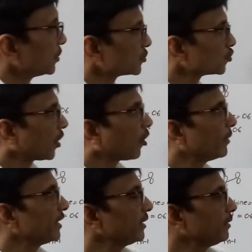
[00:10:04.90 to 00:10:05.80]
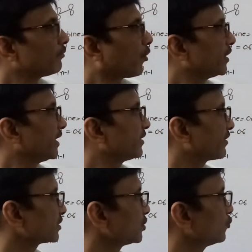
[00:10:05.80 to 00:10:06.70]
So how many bonding
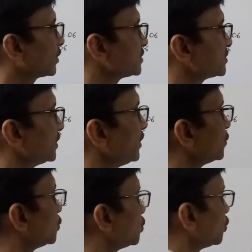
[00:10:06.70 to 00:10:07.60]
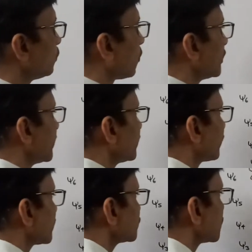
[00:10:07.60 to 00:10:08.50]
interaction you can see? Two bonding
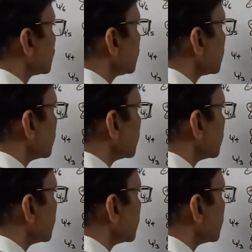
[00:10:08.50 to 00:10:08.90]
interaction.